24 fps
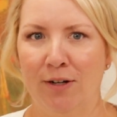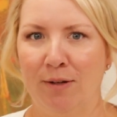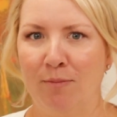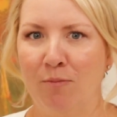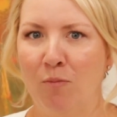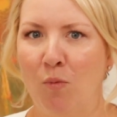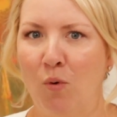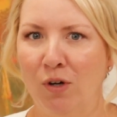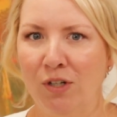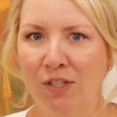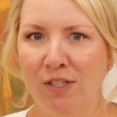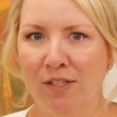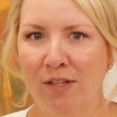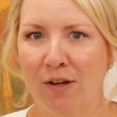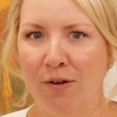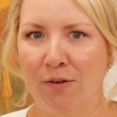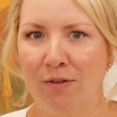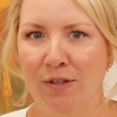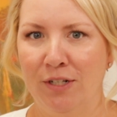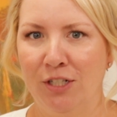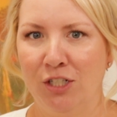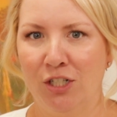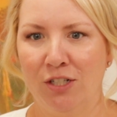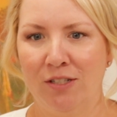and more
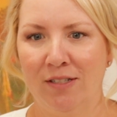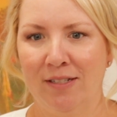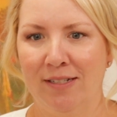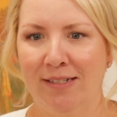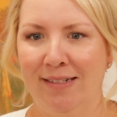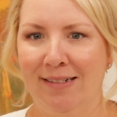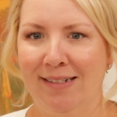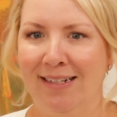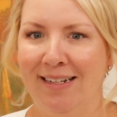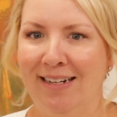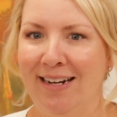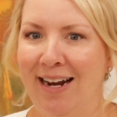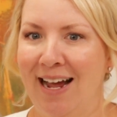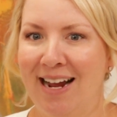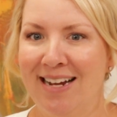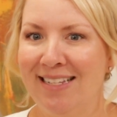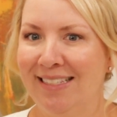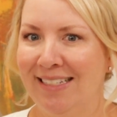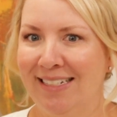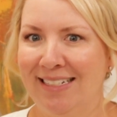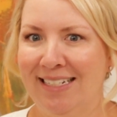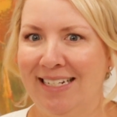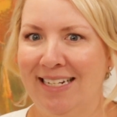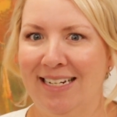so than just a, a
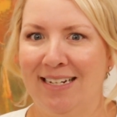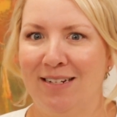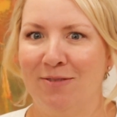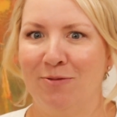nicety.